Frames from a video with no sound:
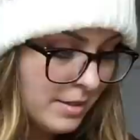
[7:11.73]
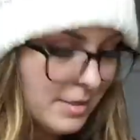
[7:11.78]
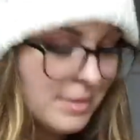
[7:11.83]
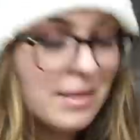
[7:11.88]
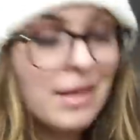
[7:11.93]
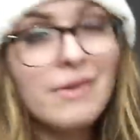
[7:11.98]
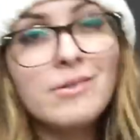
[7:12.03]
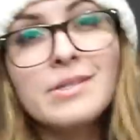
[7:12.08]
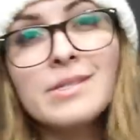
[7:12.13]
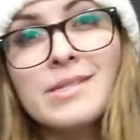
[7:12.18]

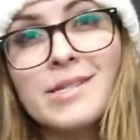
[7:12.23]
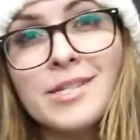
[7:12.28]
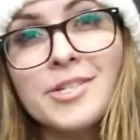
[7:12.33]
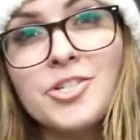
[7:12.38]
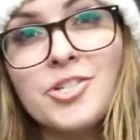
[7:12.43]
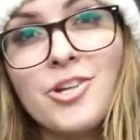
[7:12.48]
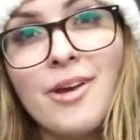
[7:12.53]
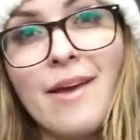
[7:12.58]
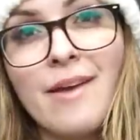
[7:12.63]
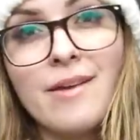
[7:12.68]
Sounds
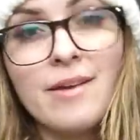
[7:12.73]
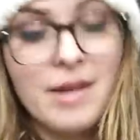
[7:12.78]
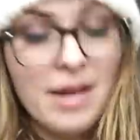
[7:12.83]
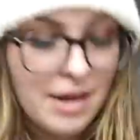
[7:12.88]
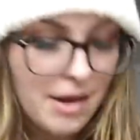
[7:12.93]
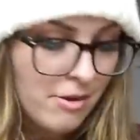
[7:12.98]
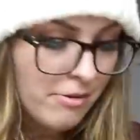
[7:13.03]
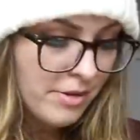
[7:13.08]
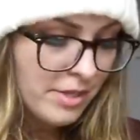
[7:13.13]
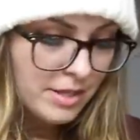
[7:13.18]
legit.
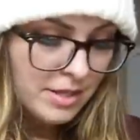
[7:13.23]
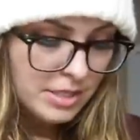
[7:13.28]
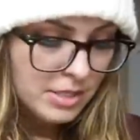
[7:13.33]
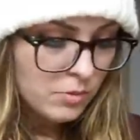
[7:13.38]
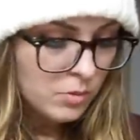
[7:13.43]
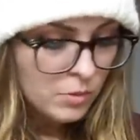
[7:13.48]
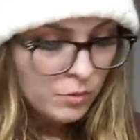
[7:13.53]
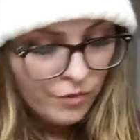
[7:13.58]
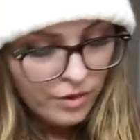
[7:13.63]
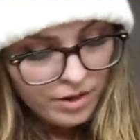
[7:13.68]
And I don't think
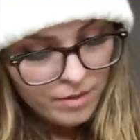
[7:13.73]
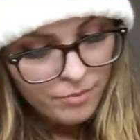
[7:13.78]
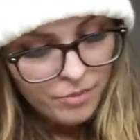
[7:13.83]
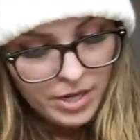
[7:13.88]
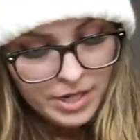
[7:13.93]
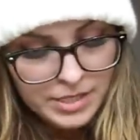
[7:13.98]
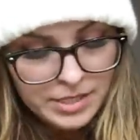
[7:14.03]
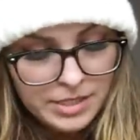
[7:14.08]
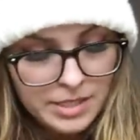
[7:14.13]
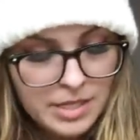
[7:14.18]
this was very
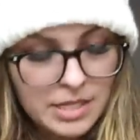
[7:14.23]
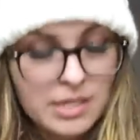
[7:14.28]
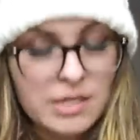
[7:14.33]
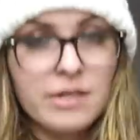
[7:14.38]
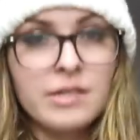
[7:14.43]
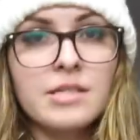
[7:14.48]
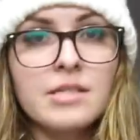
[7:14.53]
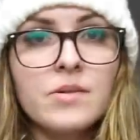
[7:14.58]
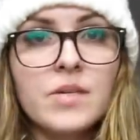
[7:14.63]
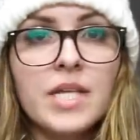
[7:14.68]
pricey
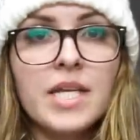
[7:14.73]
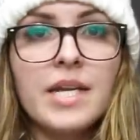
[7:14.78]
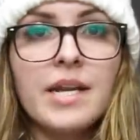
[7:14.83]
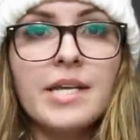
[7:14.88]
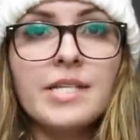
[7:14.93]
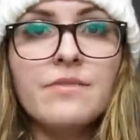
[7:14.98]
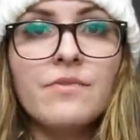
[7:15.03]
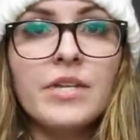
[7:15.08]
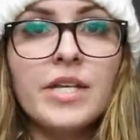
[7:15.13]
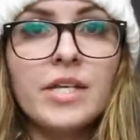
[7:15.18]
either. It's really
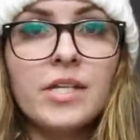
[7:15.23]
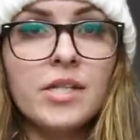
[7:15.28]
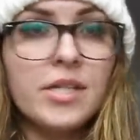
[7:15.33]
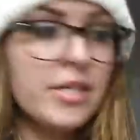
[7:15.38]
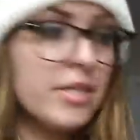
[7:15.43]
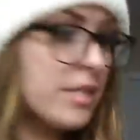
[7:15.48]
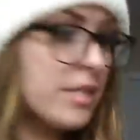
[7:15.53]
nice for like a little